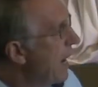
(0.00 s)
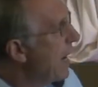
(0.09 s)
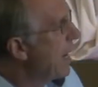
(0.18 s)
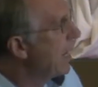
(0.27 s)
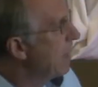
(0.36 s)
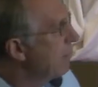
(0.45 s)

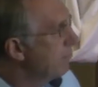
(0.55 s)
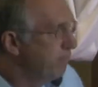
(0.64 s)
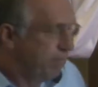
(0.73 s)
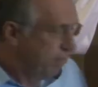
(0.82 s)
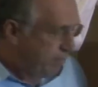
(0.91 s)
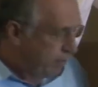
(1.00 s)
by
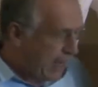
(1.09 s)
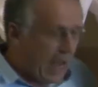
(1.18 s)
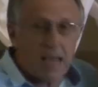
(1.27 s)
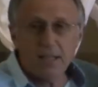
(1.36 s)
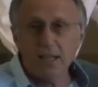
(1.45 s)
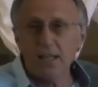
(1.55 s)

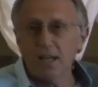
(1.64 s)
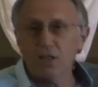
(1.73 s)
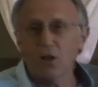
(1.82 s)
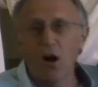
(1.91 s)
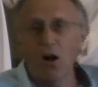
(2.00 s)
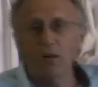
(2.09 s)
18
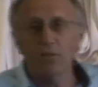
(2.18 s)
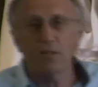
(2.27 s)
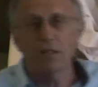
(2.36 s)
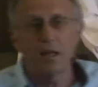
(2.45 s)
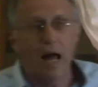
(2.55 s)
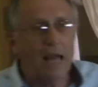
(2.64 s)
years old,
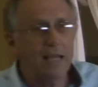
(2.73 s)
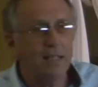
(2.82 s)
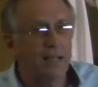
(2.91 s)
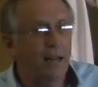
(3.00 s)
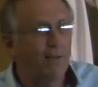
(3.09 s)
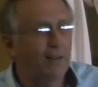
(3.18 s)

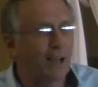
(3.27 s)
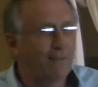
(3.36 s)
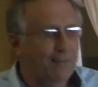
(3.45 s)
highest levels